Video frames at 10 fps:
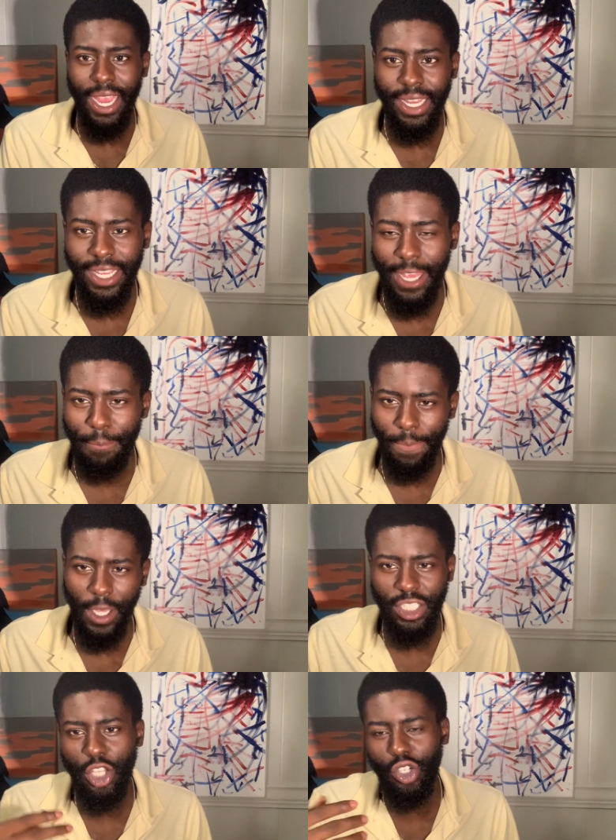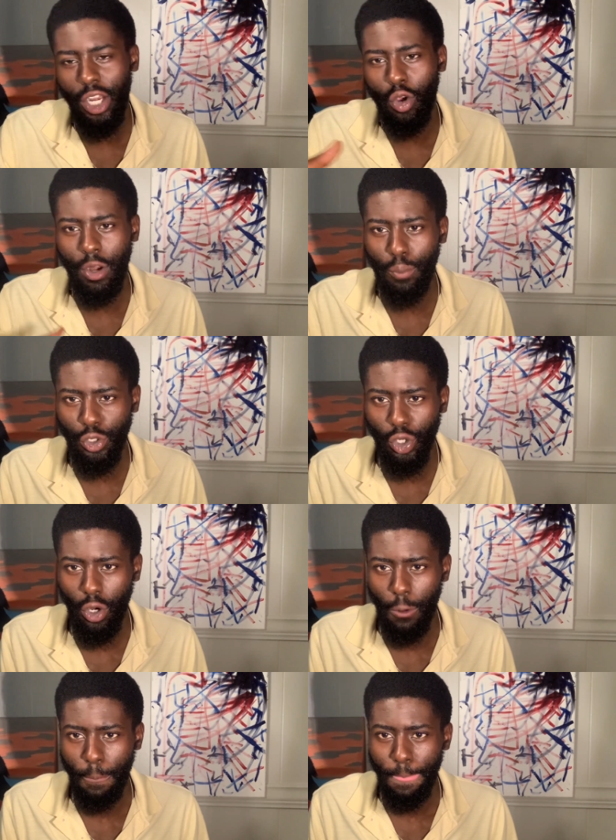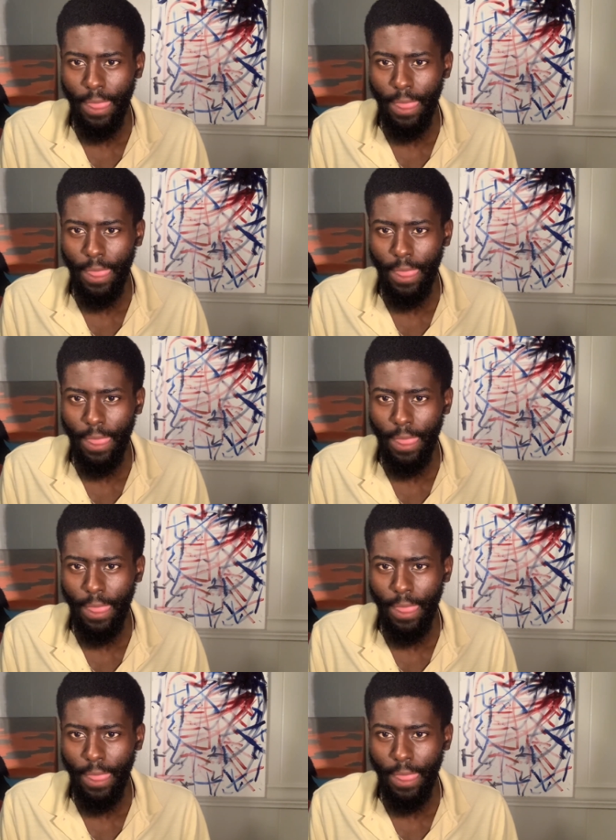in a game, like say you're trying to go and approach a girl.